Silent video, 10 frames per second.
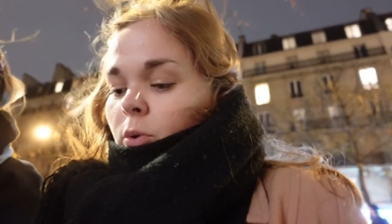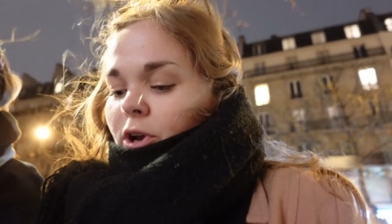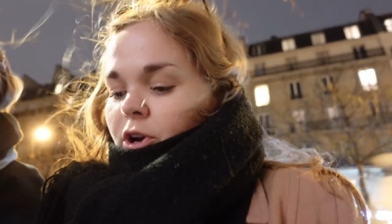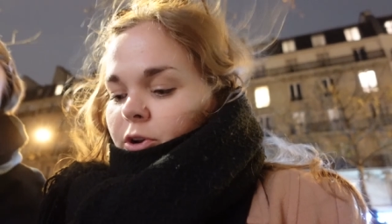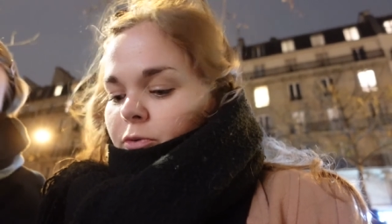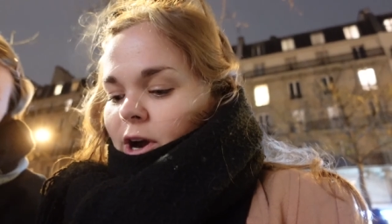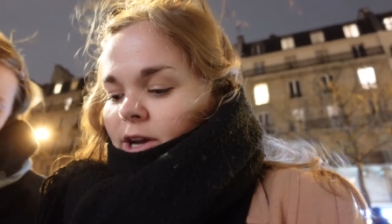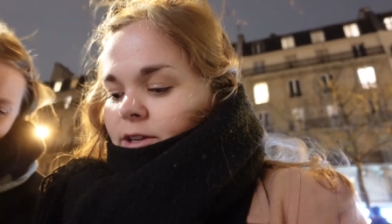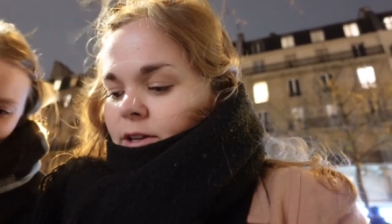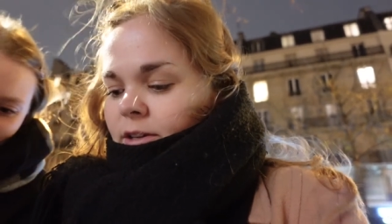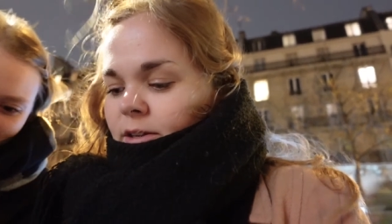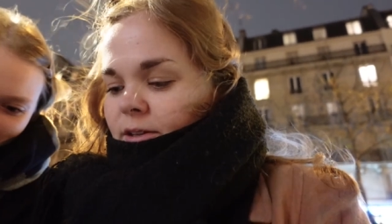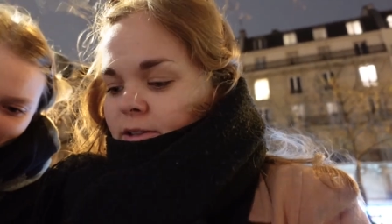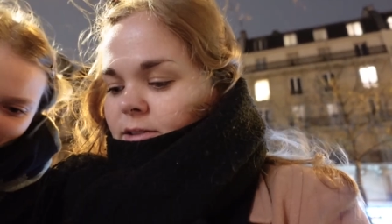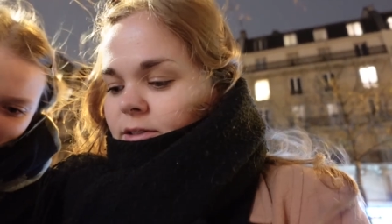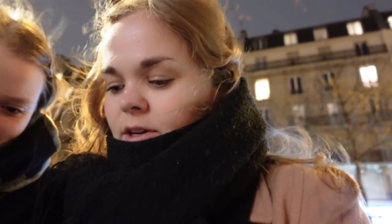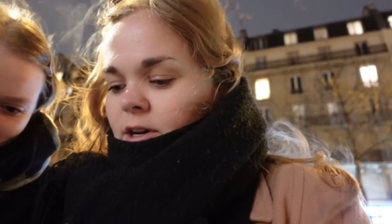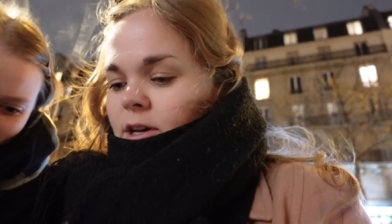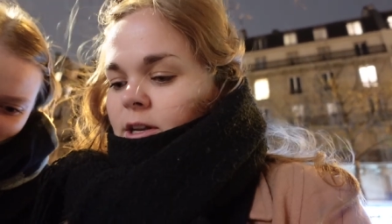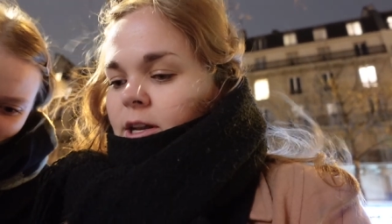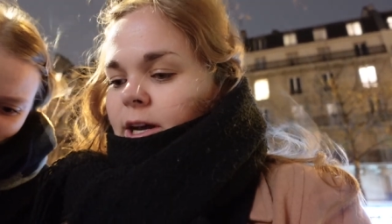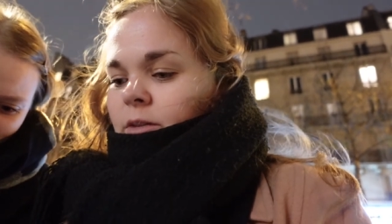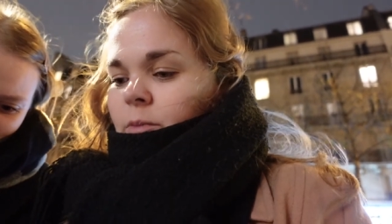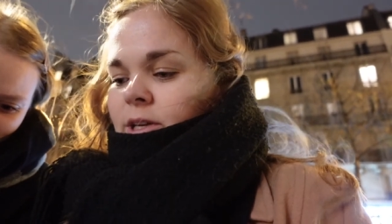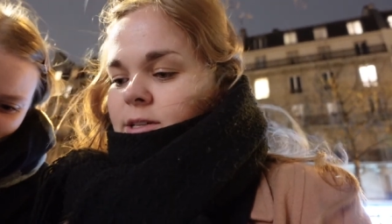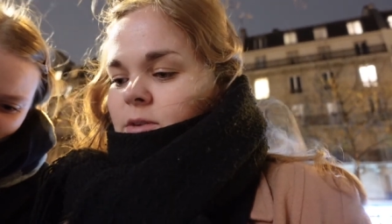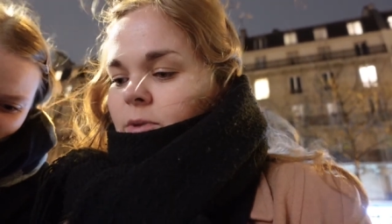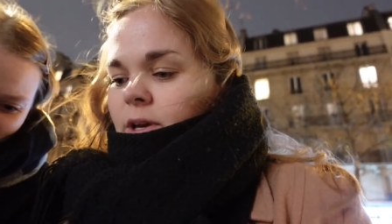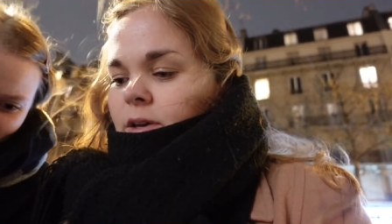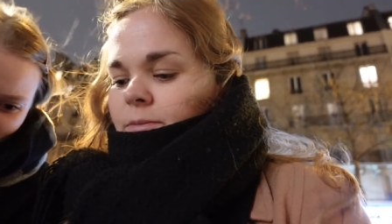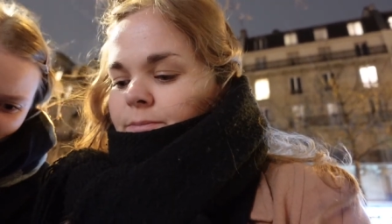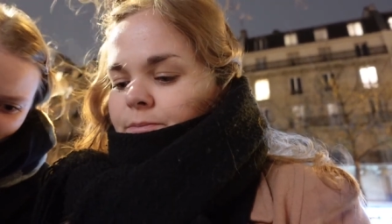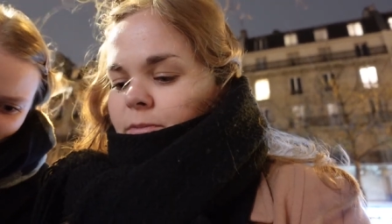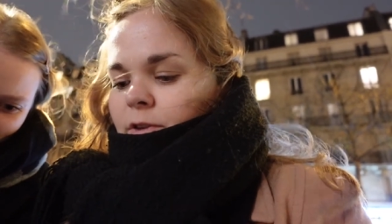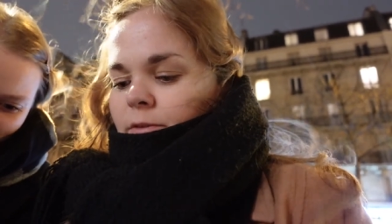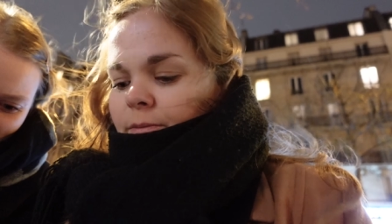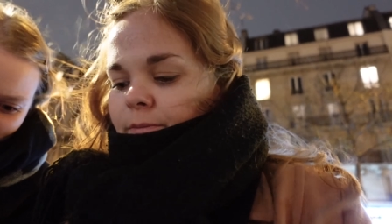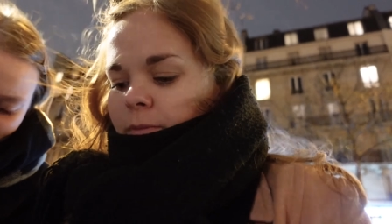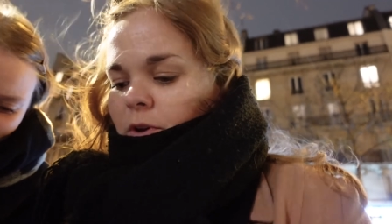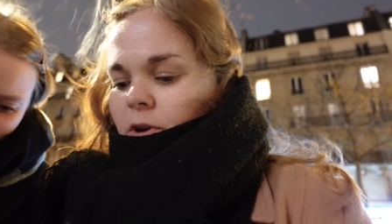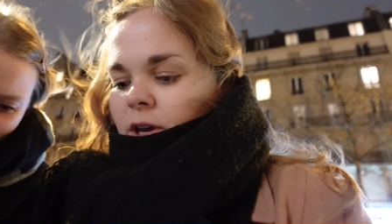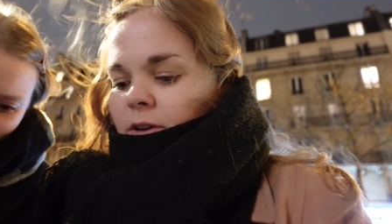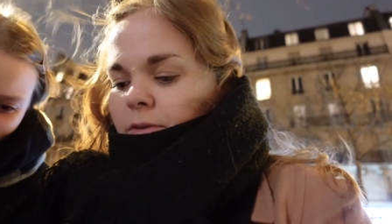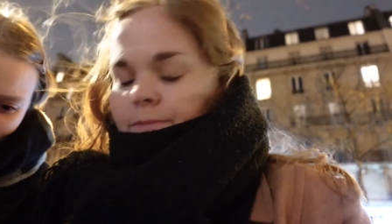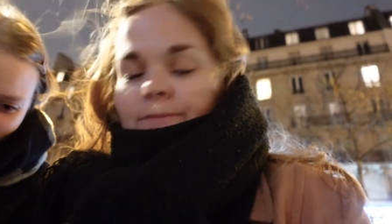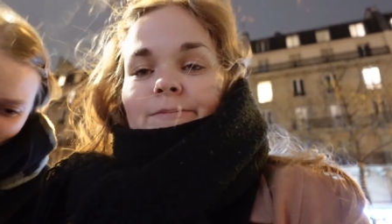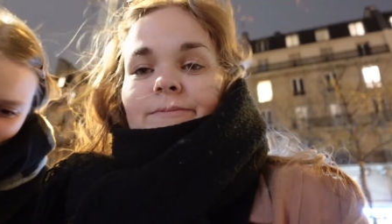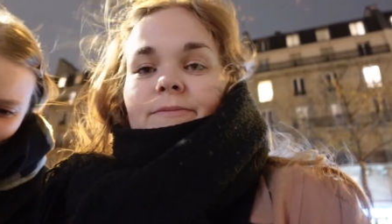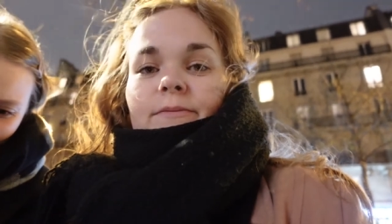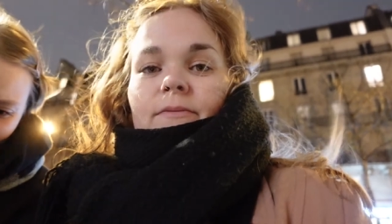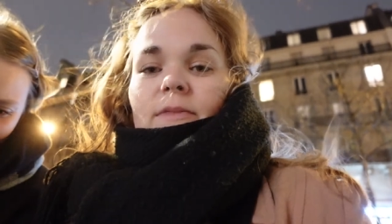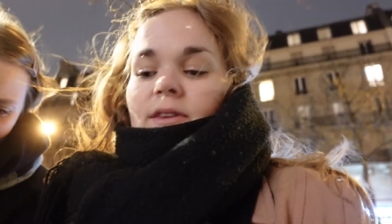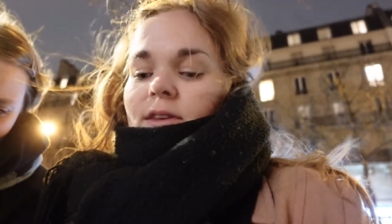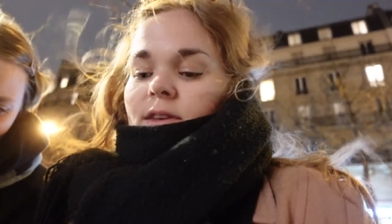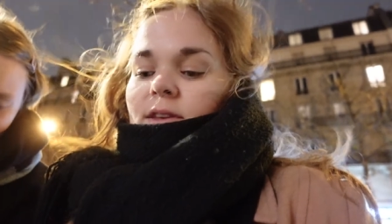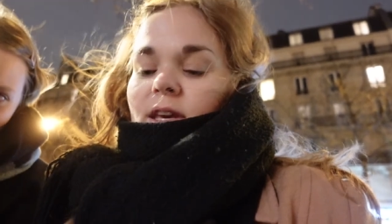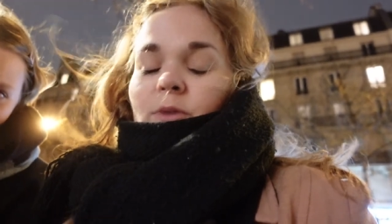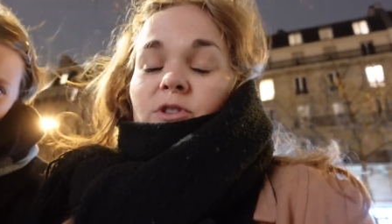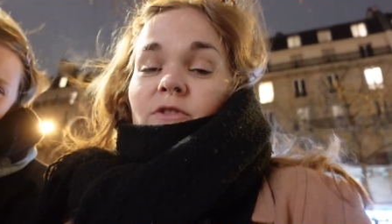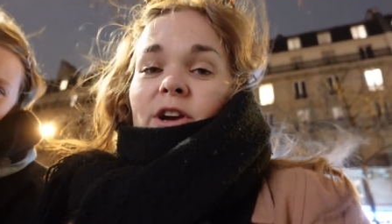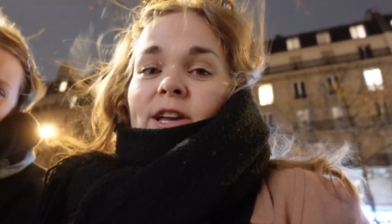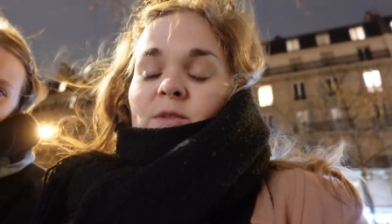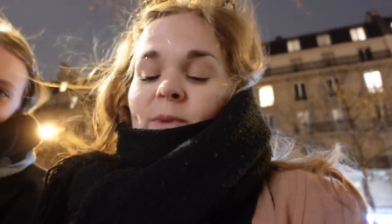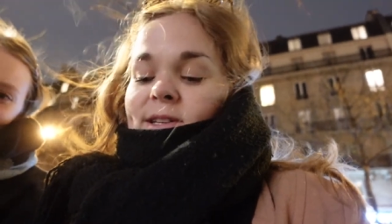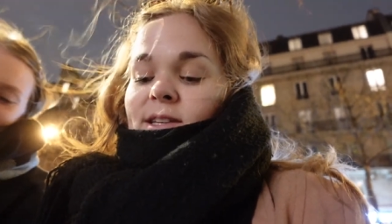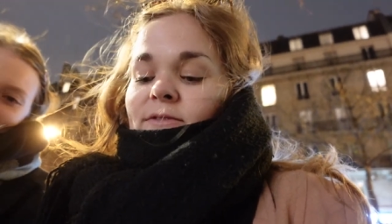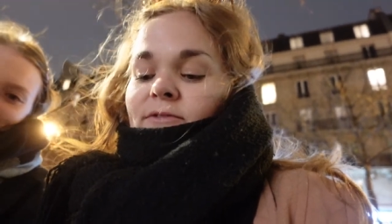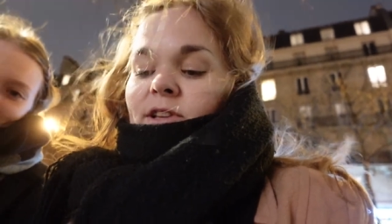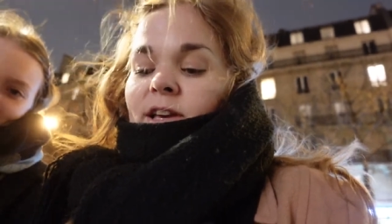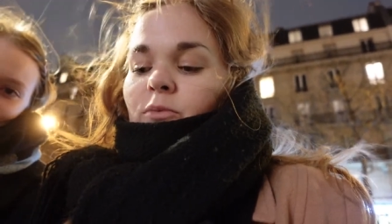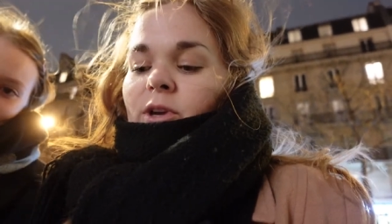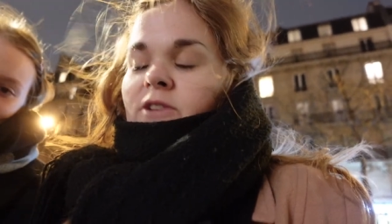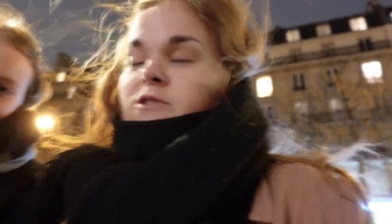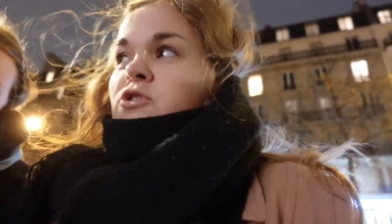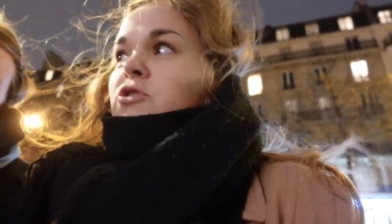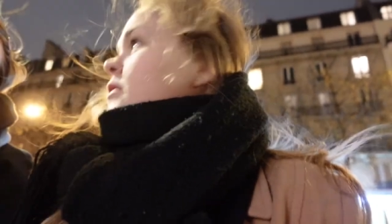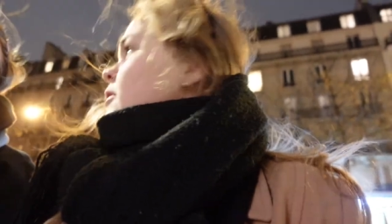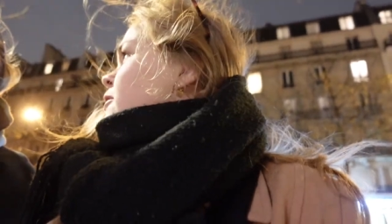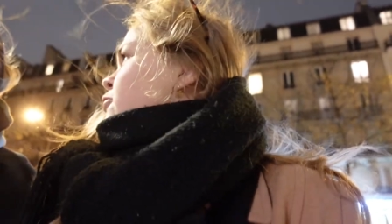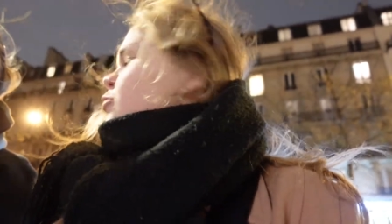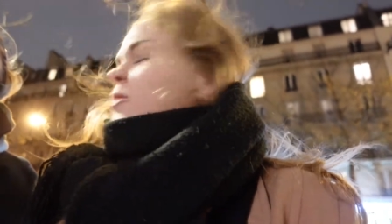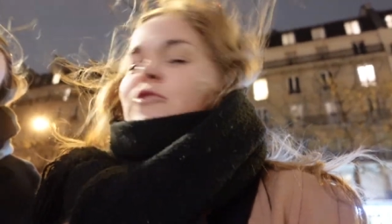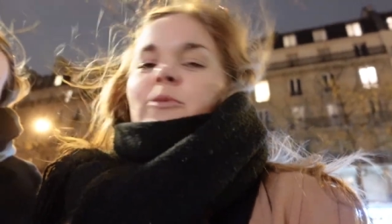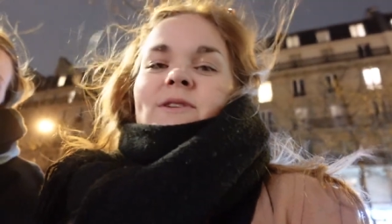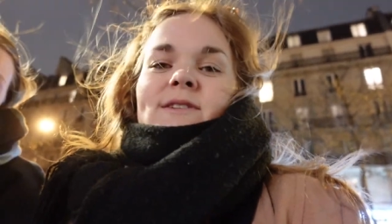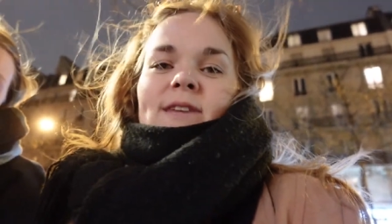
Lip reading: we got a ride! 9 minutes away. Okay. It was very expensive. Like, we took Uber from this